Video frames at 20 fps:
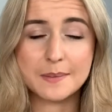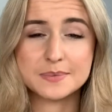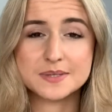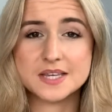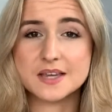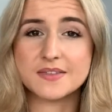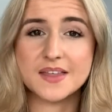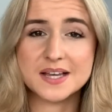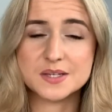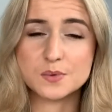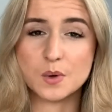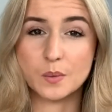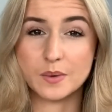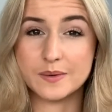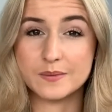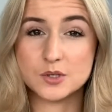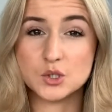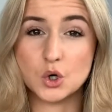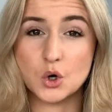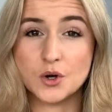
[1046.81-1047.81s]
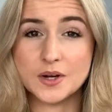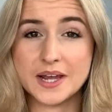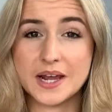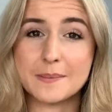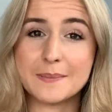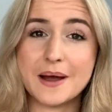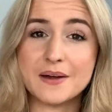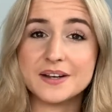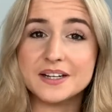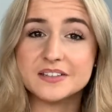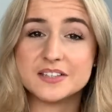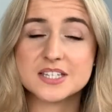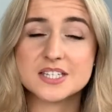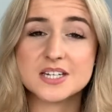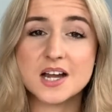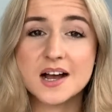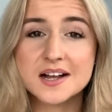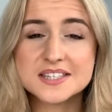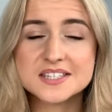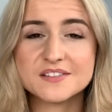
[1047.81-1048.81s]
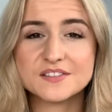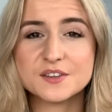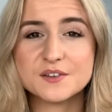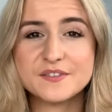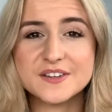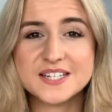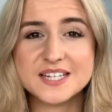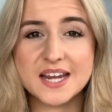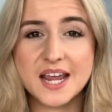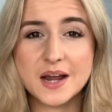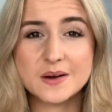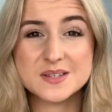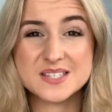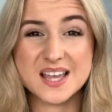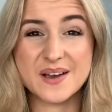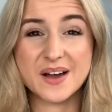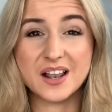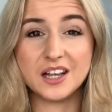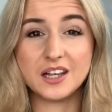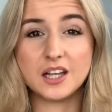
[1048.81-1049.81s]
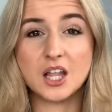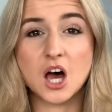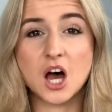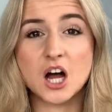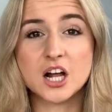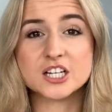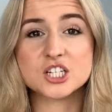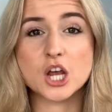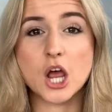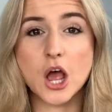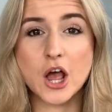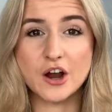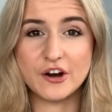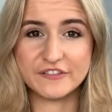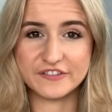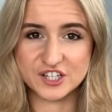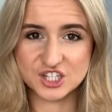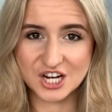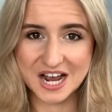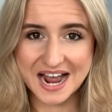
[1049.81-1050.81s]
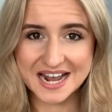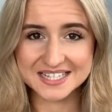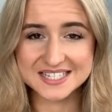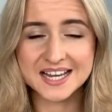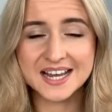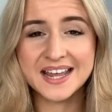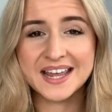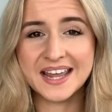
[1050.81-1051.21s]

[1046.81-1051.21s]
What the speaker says: so that's what we were talking about near the start of the video, so a large overjet.